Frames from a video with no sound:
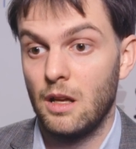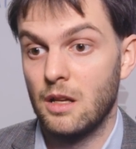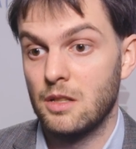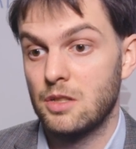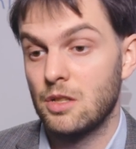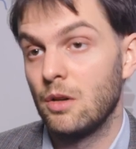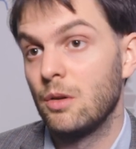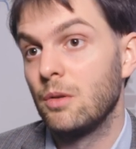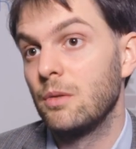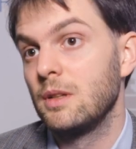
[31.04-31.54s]

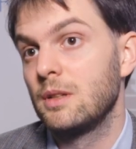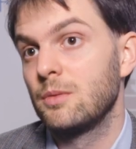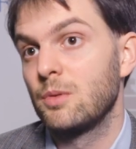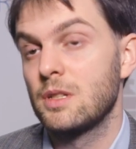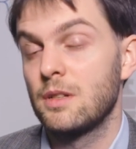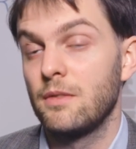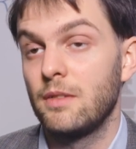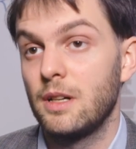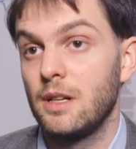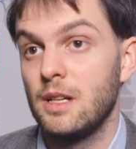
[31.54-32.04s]
So it
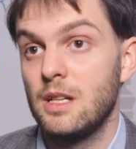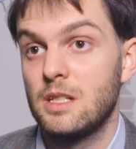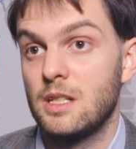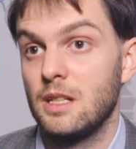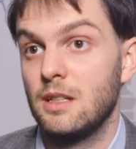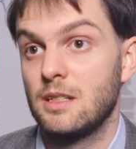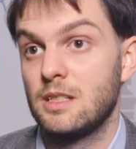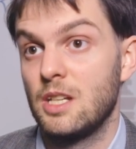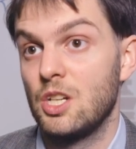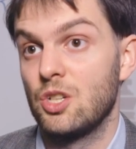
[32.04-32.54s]
was a very
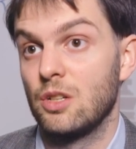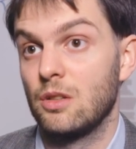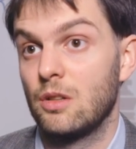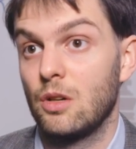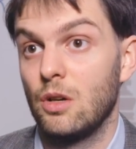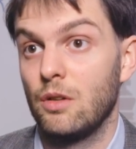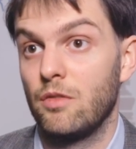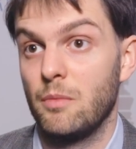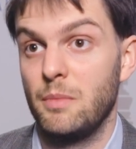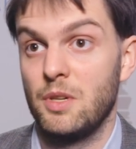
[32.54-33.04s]
easy decision
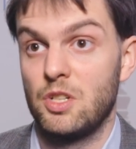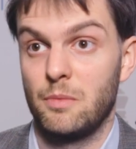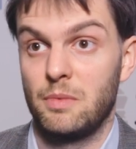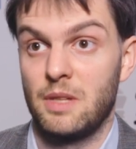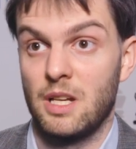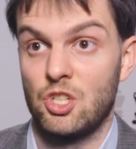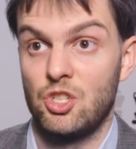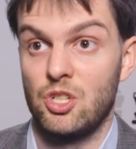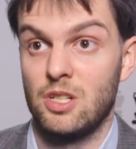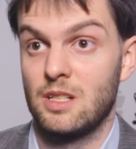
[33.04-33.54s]
to go for bishop
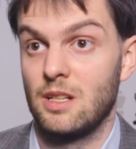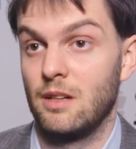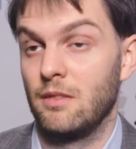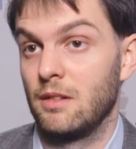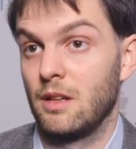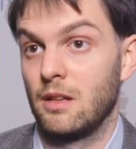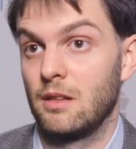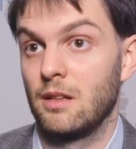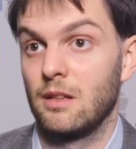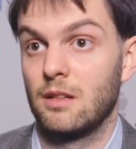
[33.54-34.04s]
takes
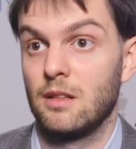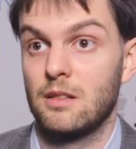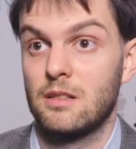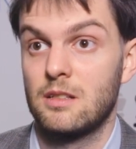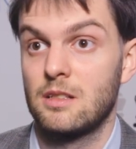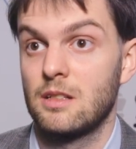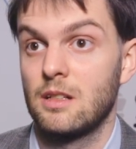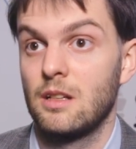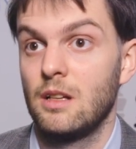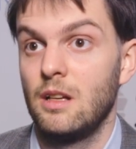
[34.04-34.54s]
g7. I thought
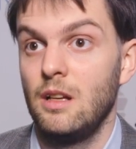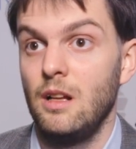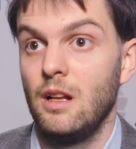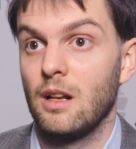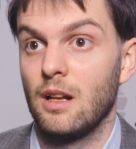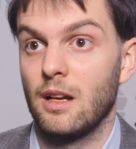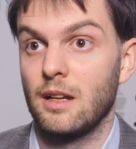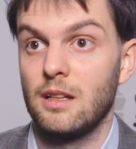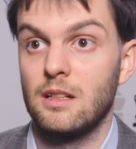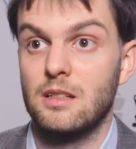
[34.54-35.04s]
it's
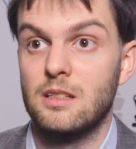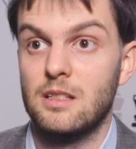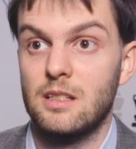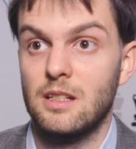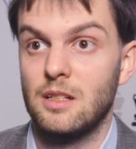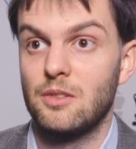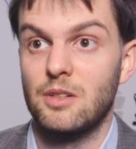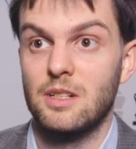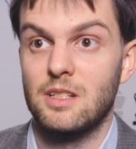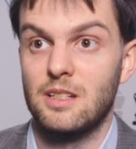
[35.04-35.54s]

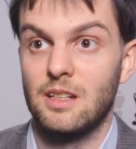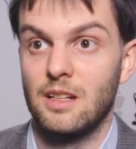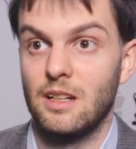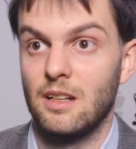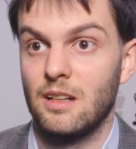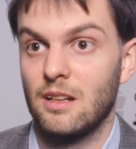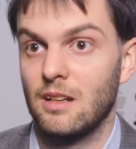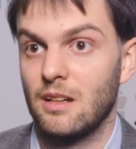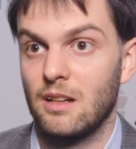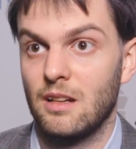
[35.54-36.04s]

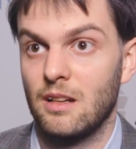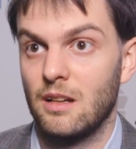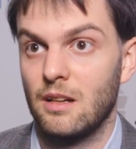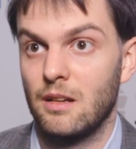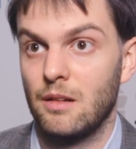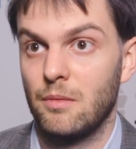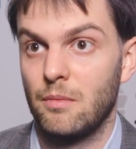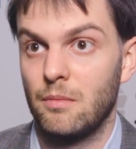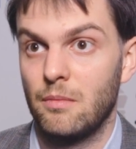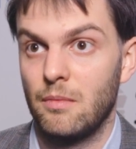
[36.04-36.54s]
interesting
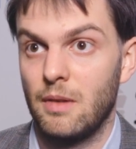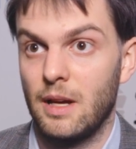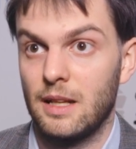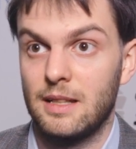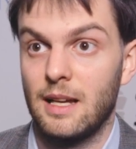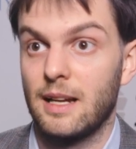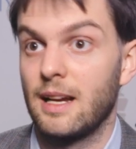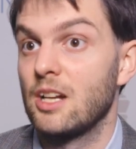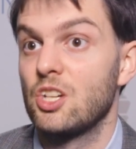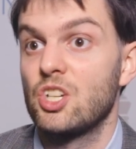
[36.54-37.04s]

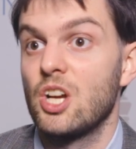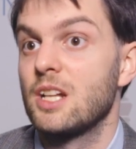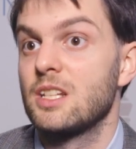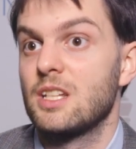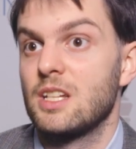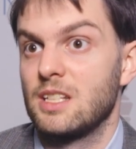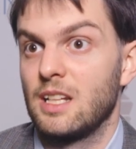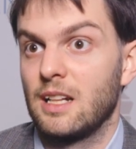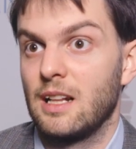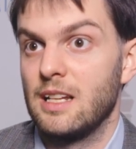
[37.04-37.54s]
attacking
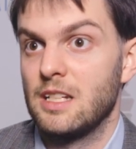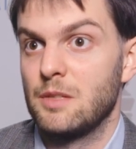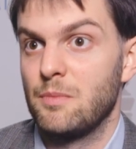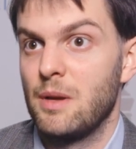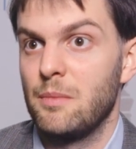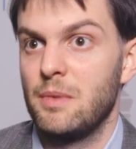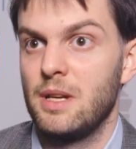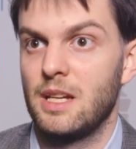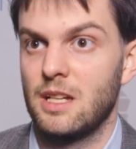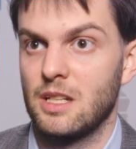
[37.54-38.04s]
chances, at least.
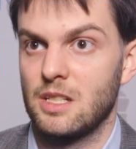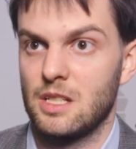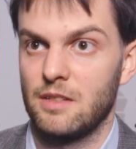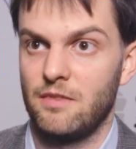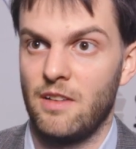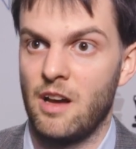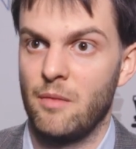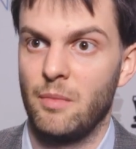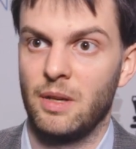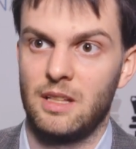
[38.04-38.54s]
Maybe he can
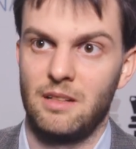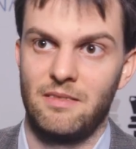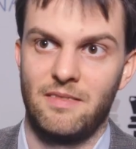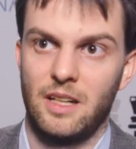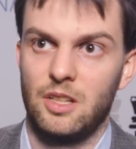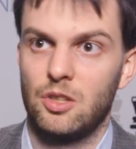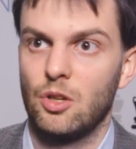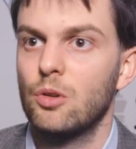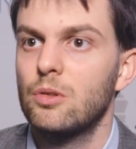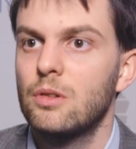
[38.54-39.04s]
survive, but
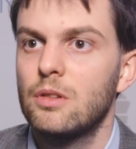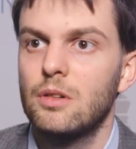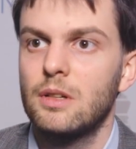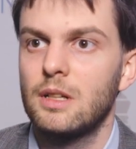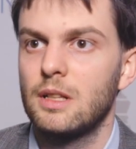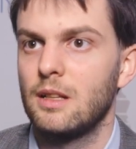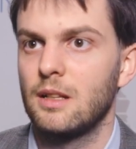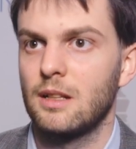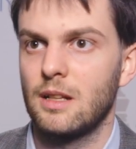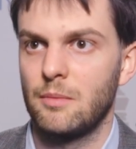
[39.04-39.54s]
if I don't do
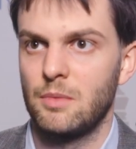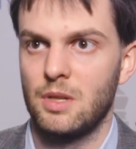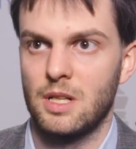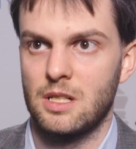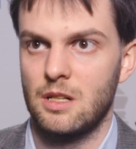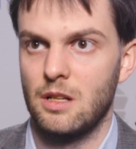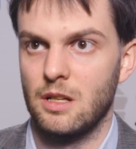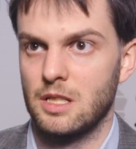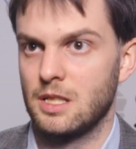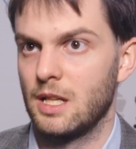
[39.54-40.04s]
it, then I'm
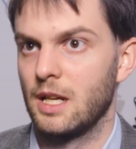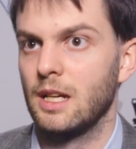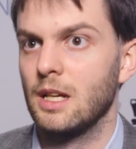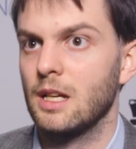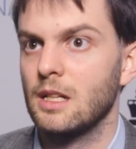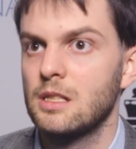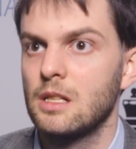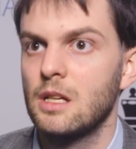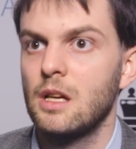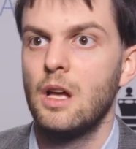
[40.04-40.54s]
just lost, I
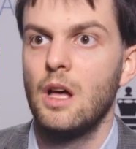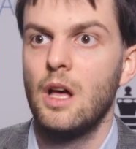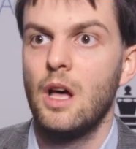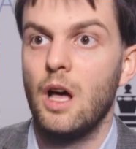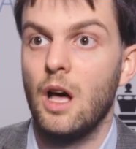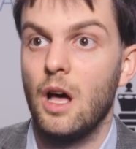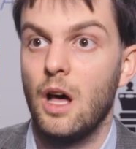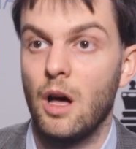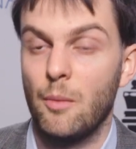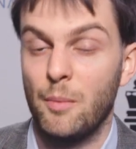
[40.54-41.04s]
guess.
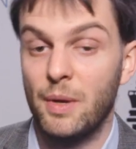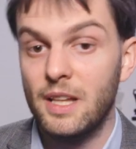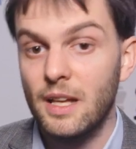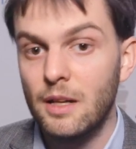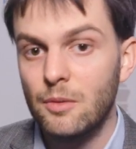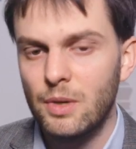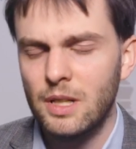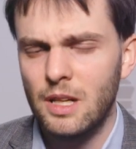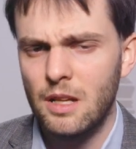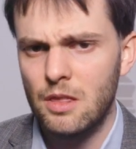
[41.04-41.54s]
But
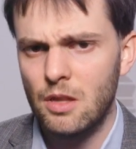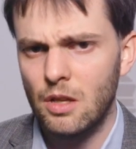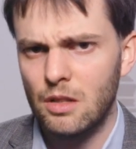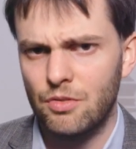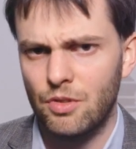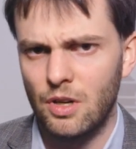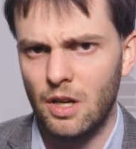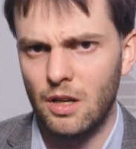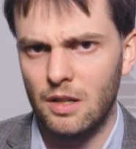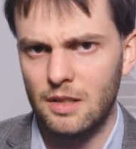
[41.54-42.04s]
then when he
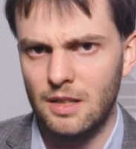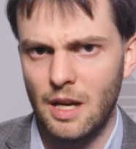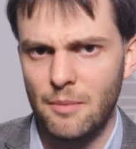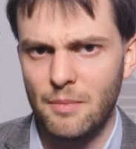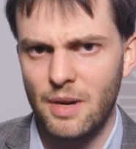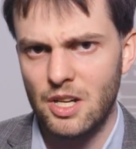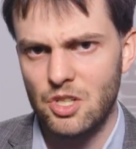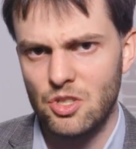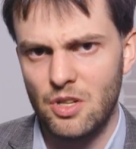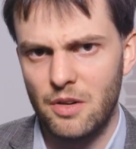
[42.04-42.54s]
thought for a long
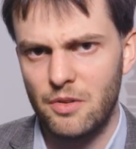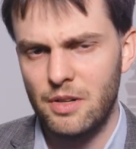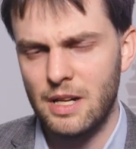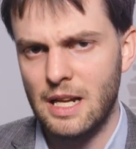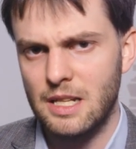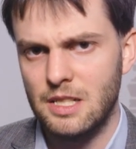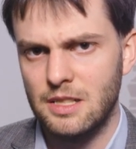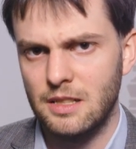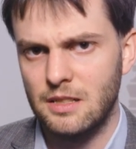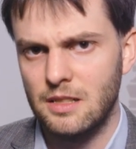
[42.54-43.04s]
time, I actually
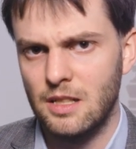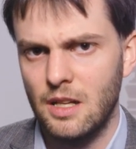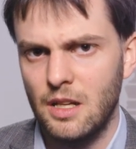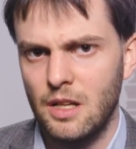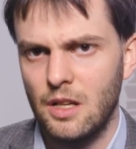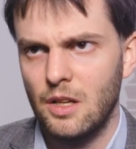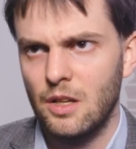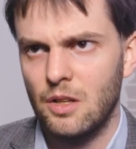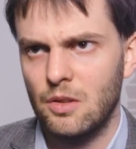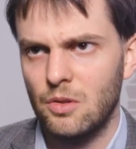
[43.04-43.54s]
realized that
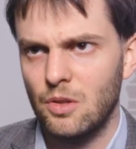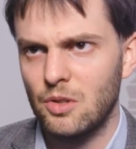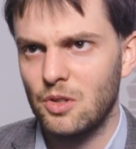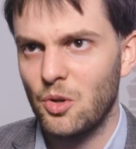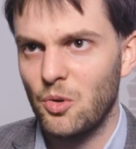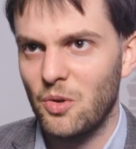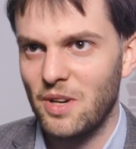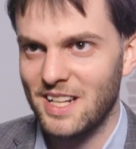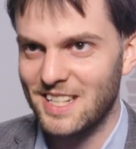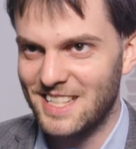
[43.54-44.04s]

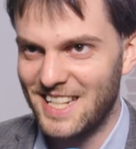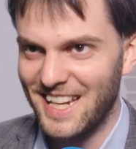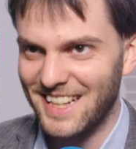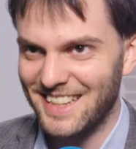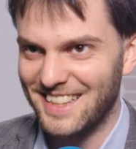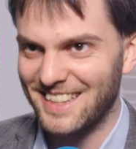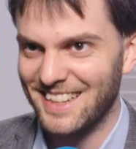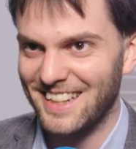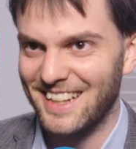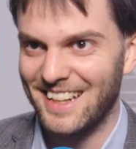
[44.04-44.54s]
not only is
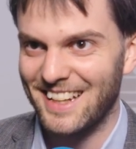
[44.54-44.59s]
it